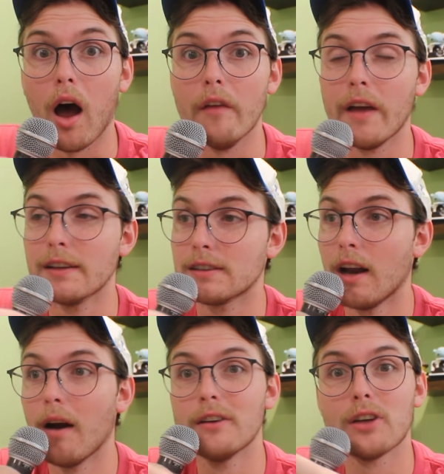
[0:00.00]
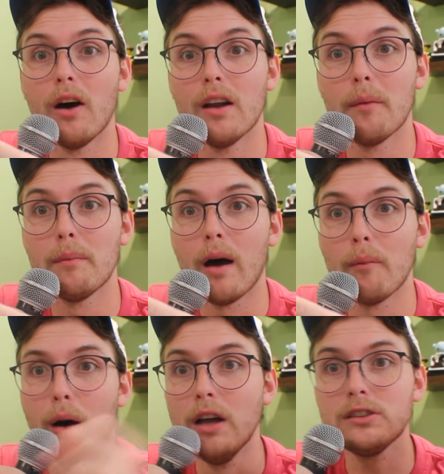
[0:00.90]
That's an Arizona
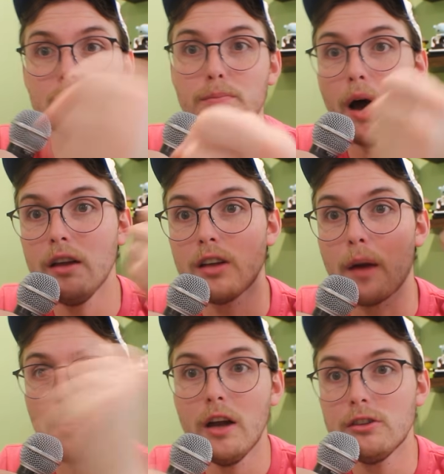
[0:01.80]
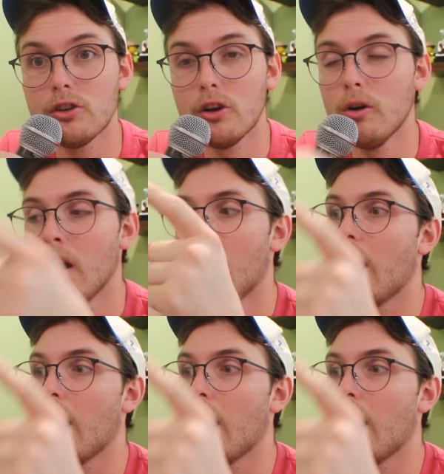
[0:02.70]
punch. I punch you.